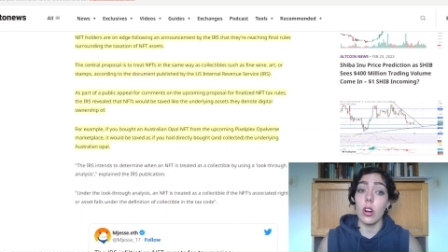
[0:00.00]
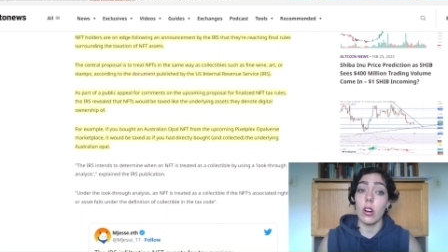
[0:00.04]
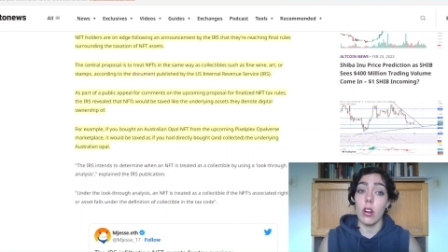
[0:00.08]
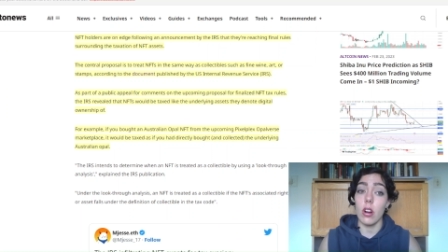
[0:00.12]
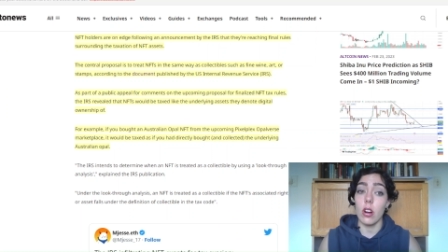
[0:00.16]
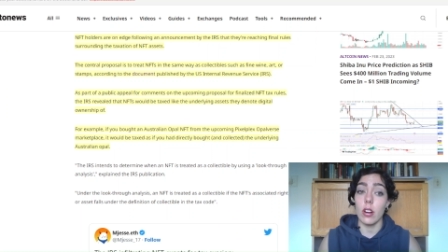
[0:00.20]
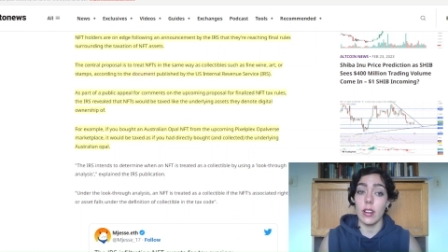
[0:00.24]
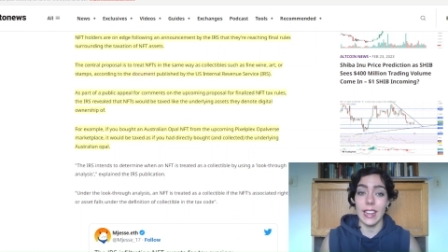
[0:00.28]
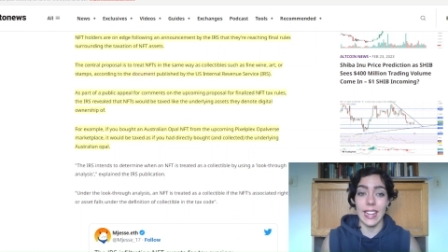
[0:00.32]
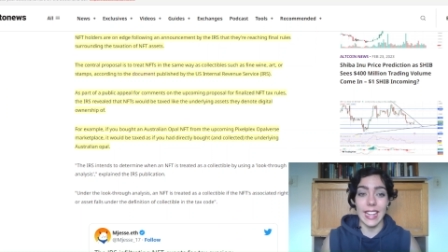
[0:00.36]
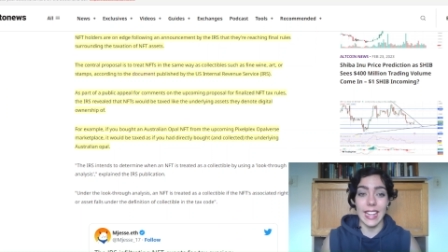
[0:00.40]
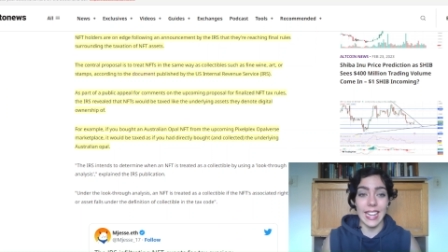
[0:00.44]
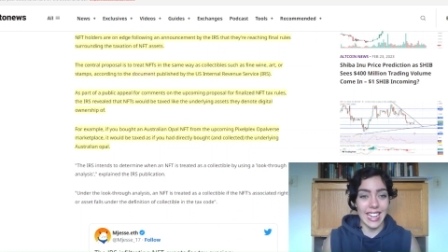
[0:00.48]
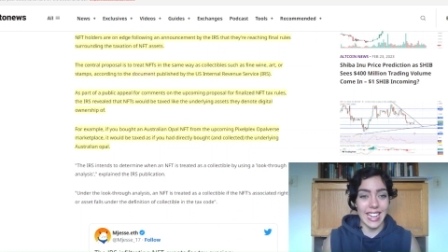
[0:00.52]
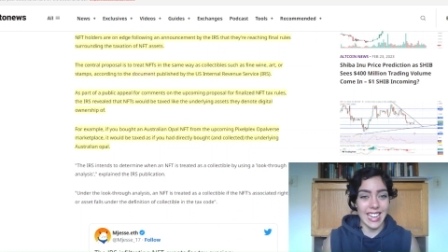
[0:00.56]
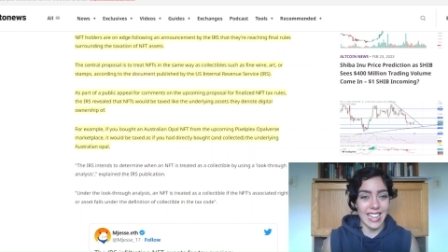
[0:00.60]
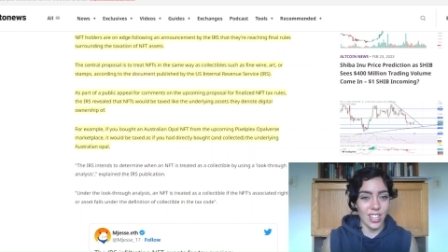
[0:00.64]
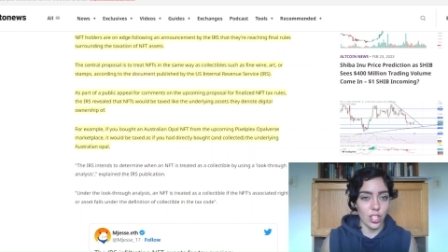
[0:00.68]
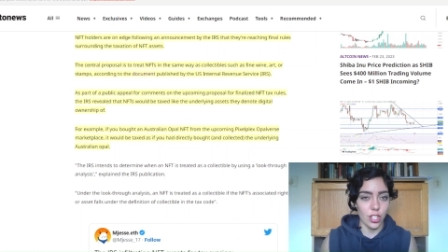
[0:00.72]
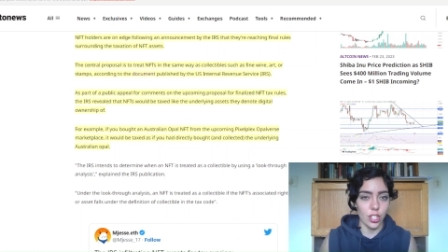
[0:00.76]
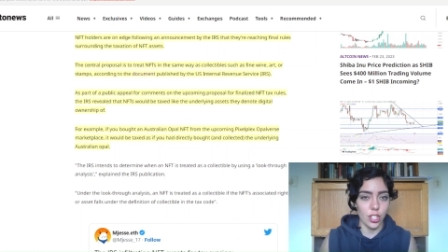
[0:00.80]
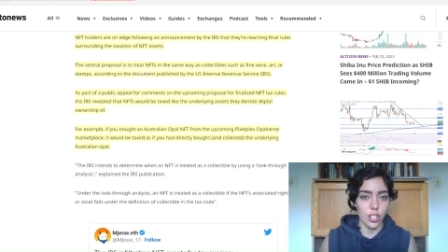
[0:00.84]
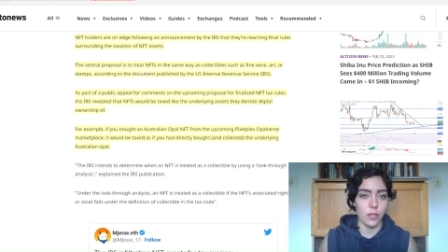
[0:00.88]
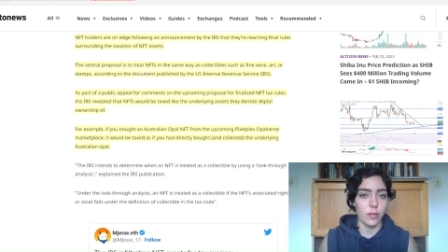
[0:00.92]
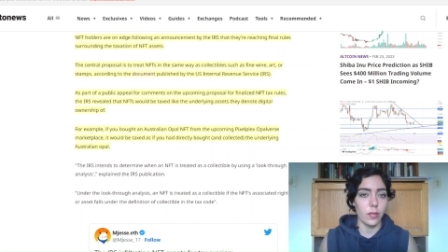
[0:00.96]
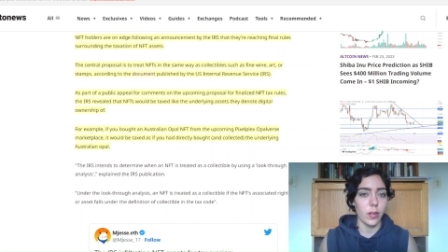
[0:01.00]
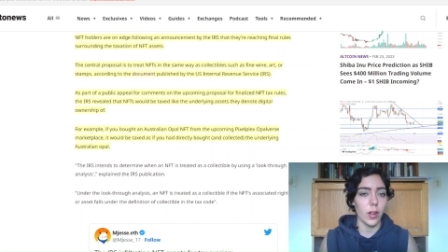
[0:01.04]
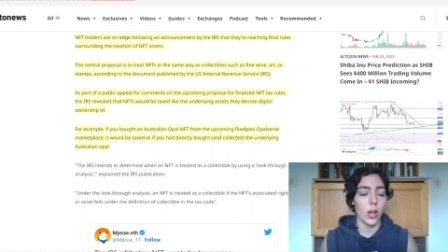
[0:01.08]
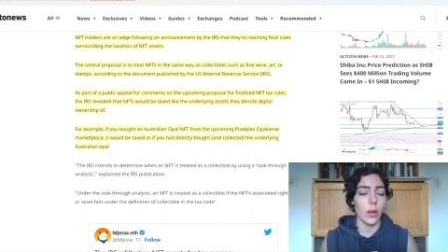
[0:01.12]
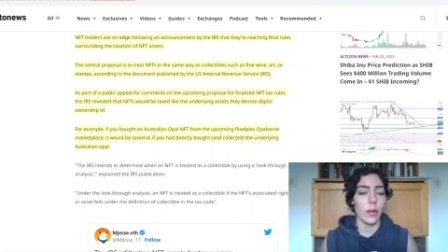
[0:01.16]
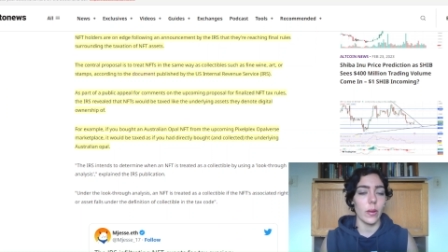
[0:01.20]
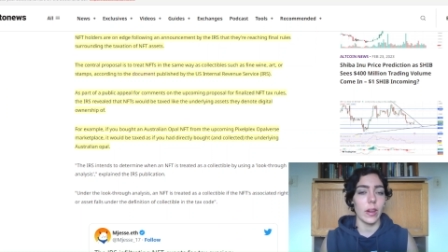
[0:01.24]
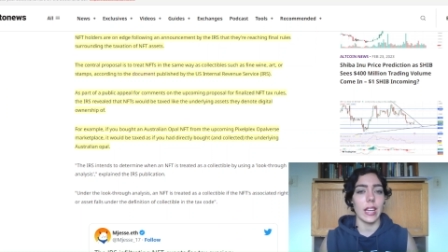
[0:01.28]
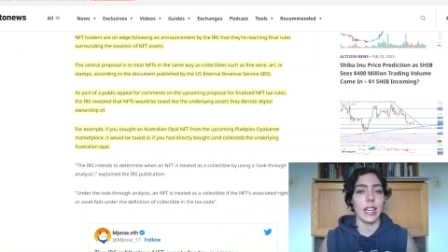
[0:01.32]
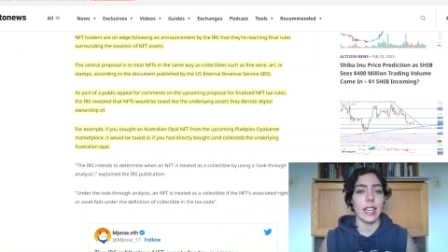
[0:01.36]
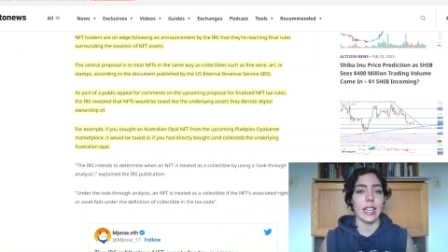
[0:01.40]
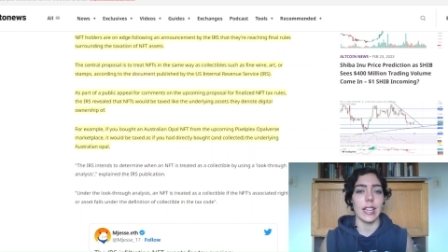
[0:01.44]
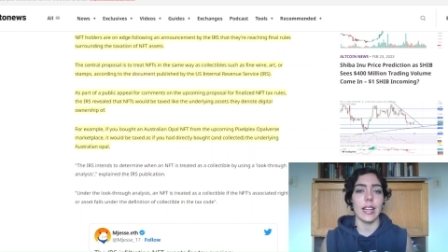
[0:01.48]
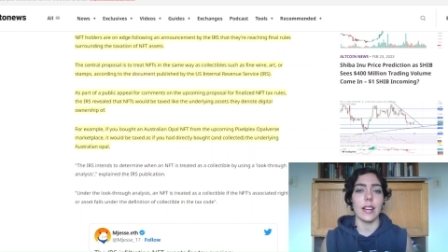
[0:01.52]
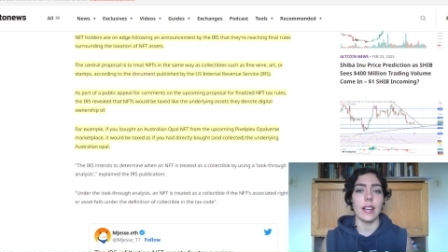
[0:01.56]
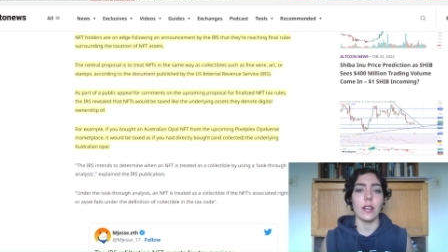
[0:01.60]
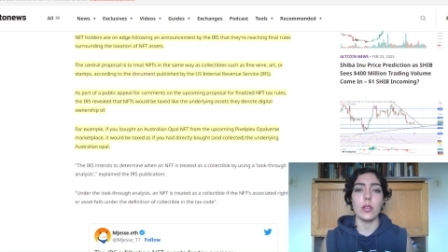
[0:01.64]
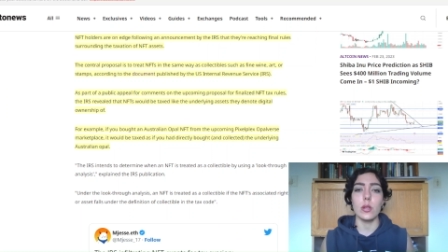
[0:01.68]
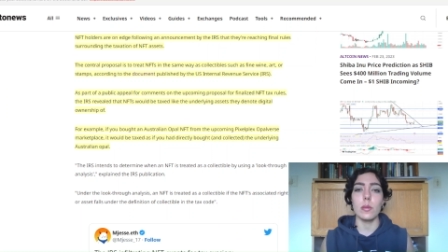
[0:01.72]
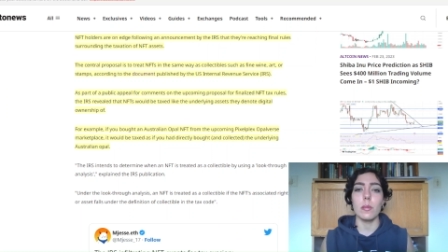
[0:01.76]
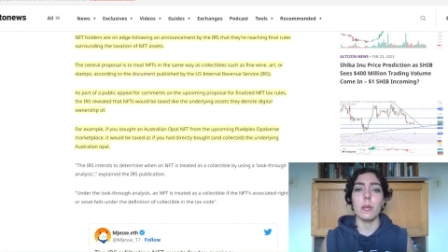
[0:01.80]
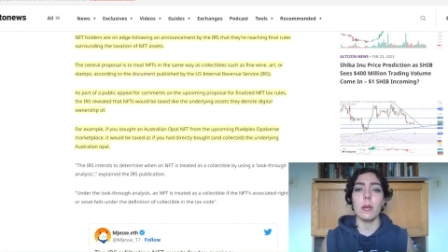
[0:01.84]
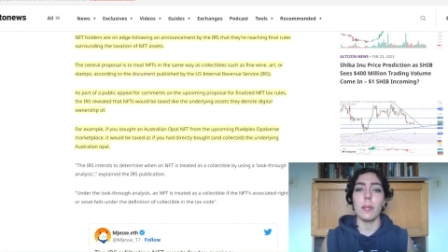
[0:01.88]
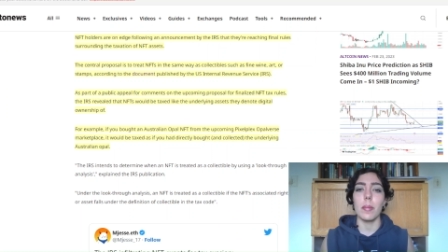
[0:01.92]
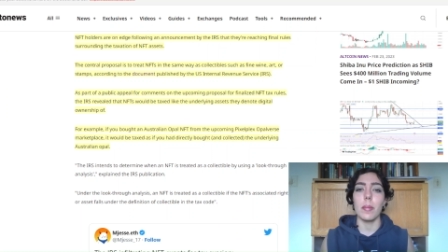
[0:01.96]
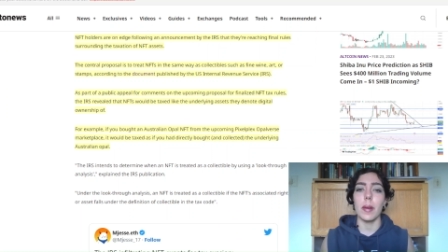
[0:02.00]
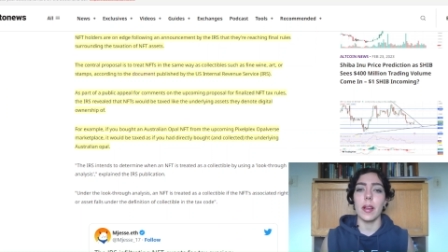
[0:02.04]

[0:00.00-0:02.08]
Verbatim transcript: are on edge following an announcement